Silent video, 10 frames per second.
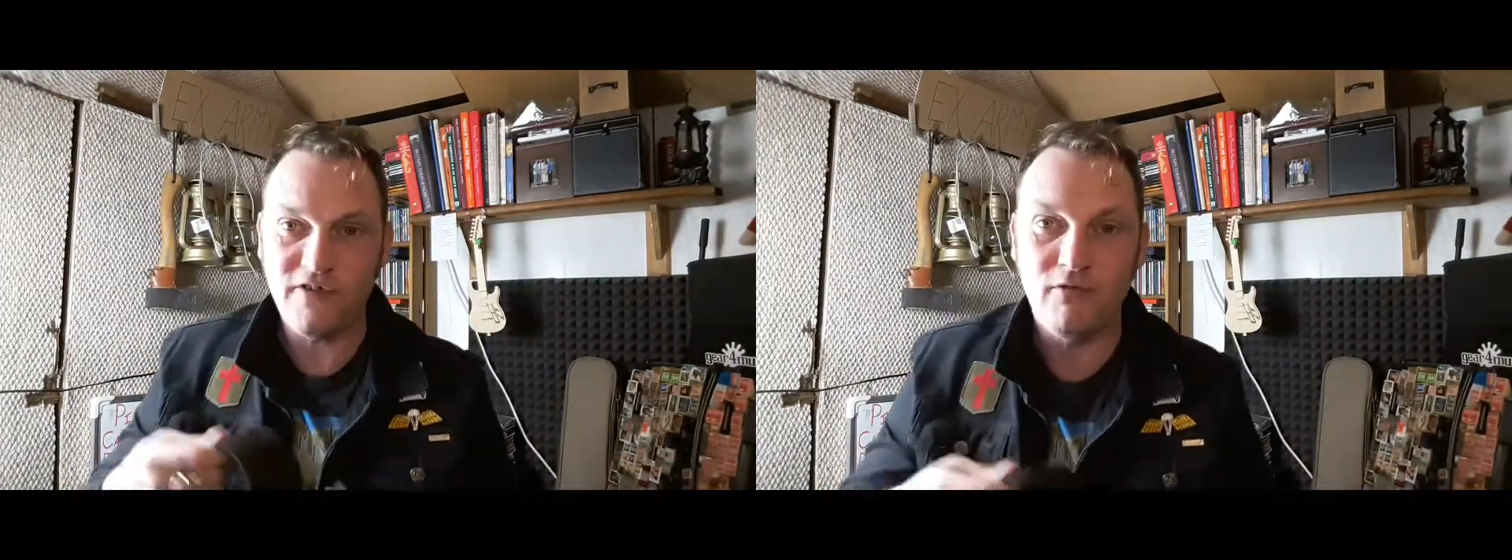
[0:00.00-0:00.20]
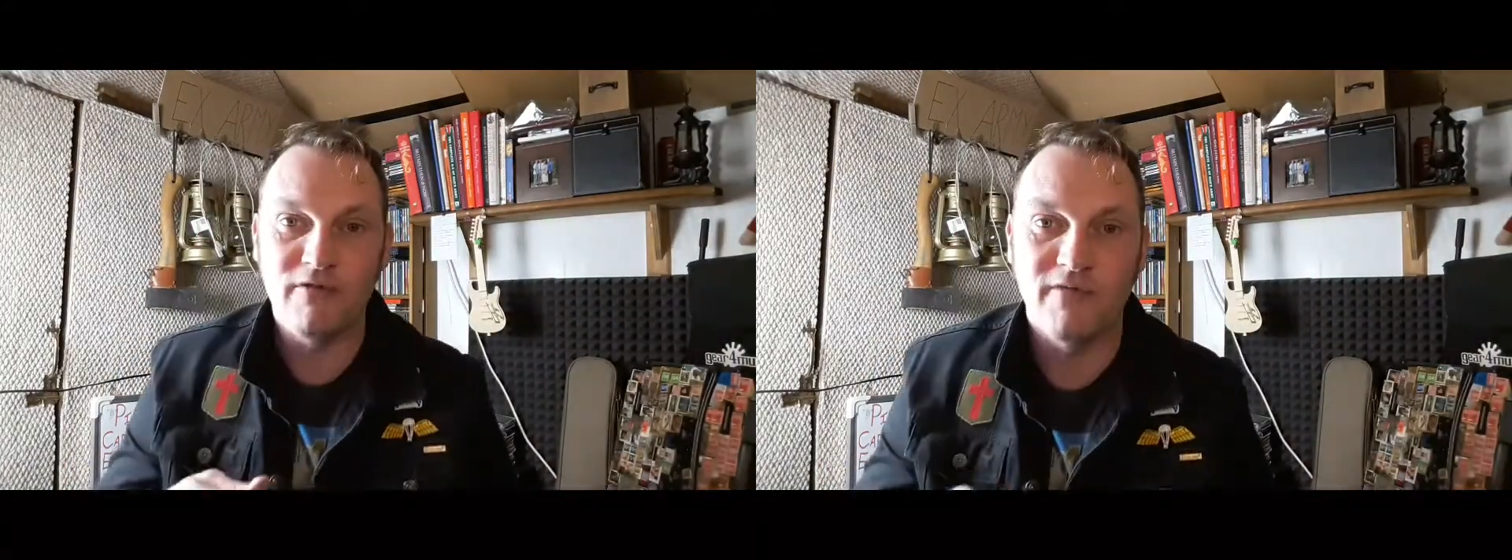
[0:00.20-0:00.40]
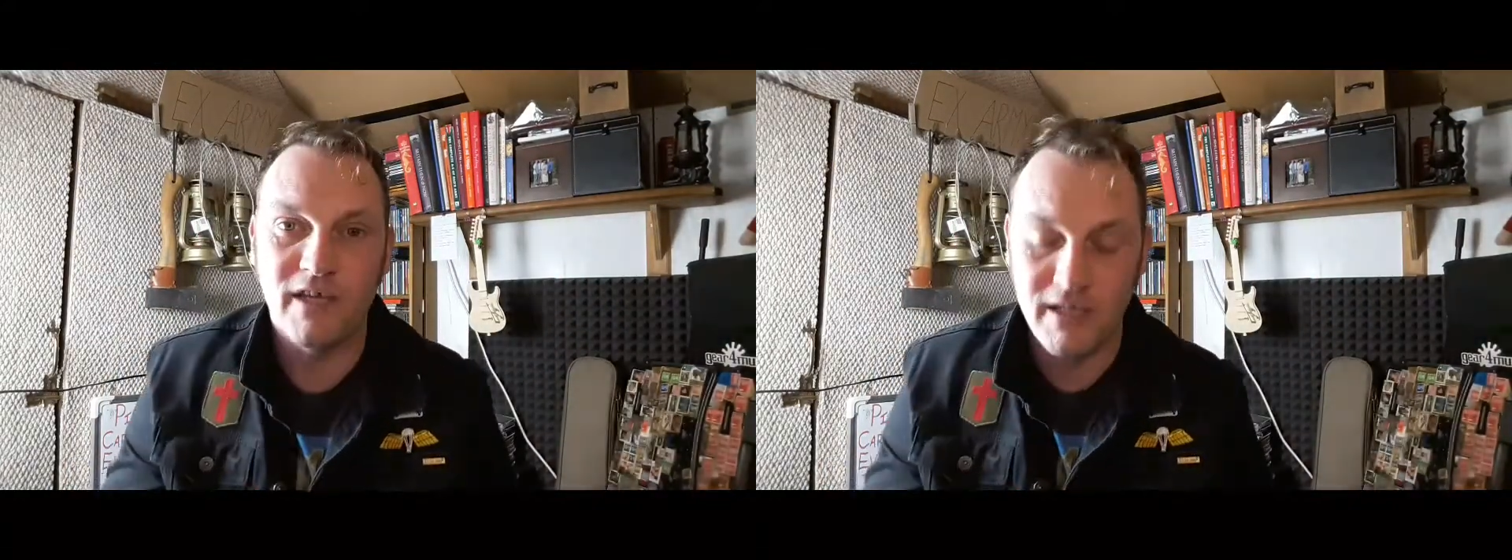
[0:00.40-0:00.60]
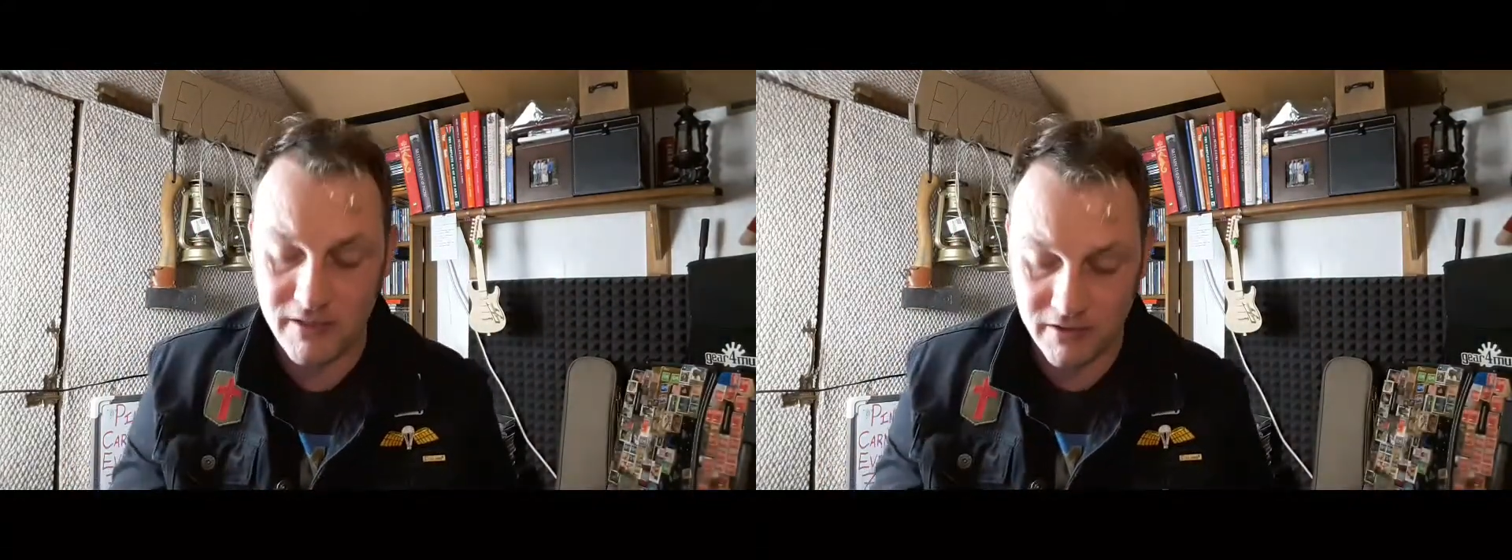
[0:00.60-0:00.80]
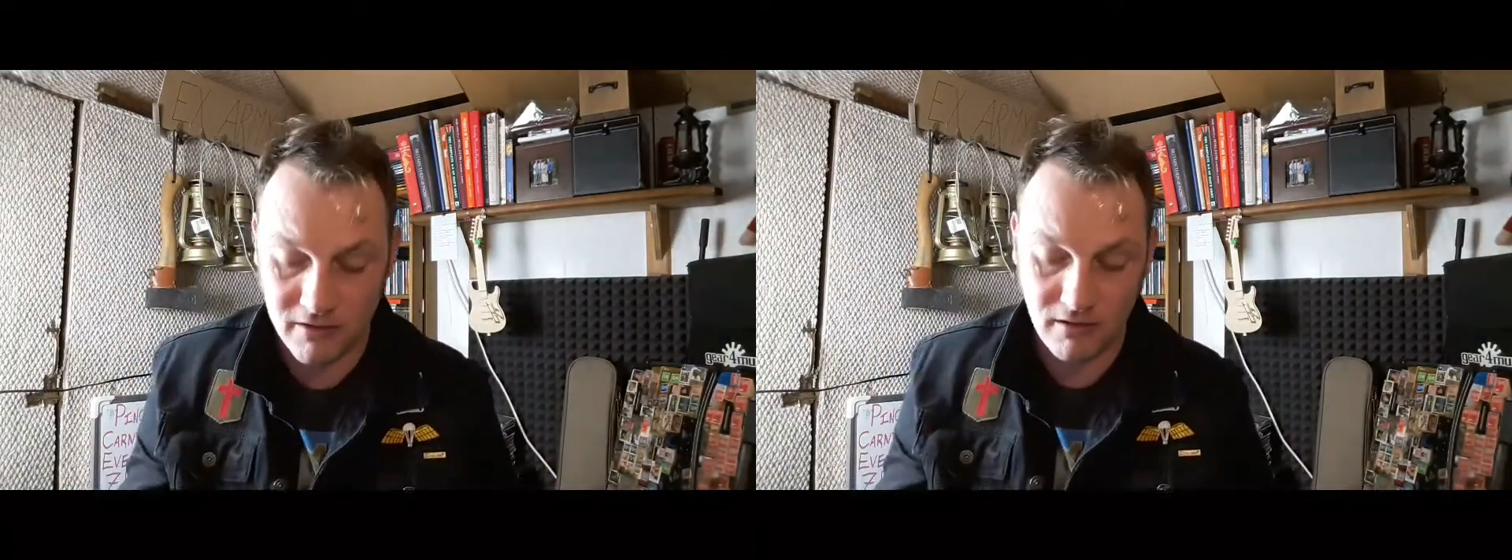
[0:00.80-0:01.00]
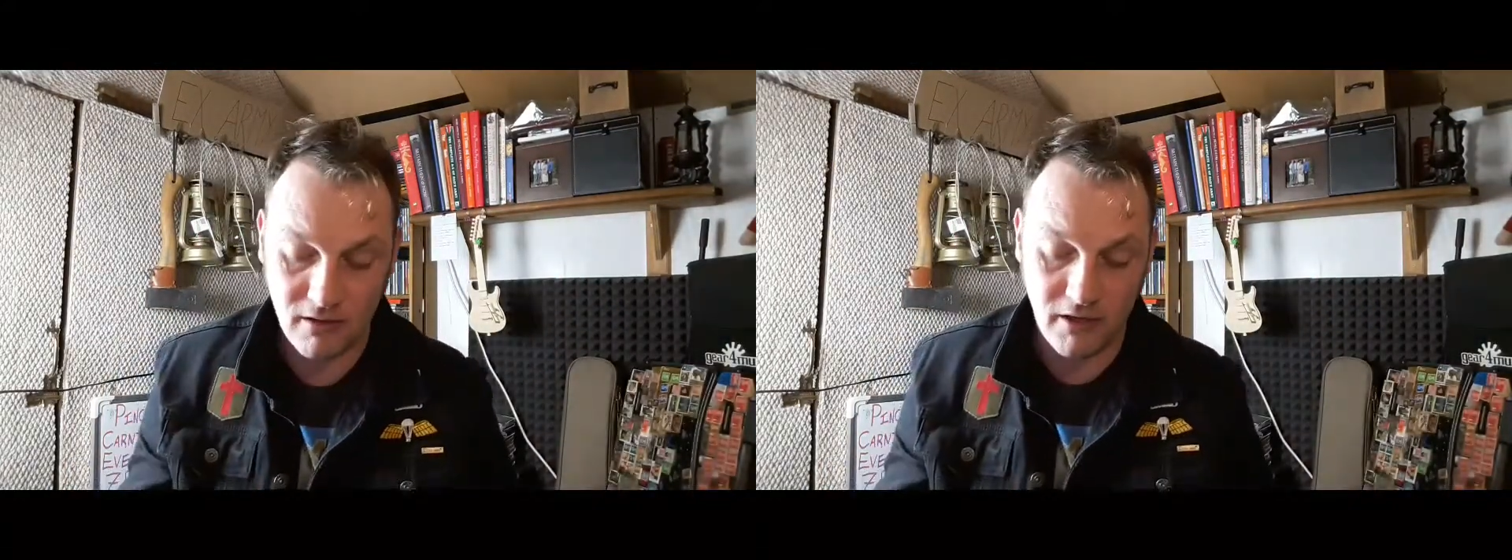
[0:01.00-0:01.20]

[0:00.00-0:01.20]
few of these,